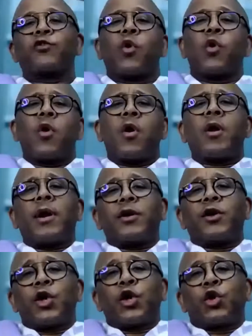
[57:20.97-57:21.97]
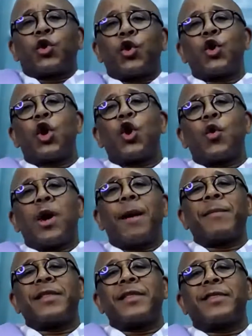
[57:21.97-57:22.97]
So, you know, I
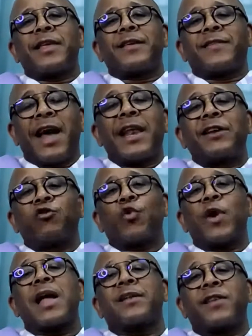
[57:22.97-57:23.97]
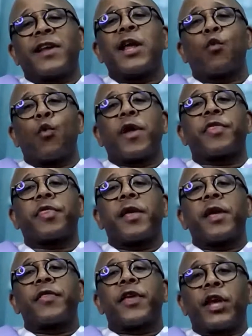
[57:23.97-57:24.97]
mean, the challenge we are dealing with,
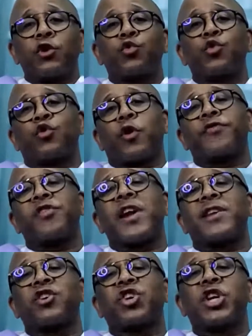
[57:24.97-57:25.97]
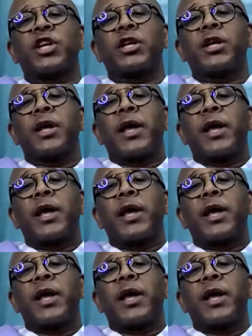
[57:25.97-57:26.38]
the issues of tradition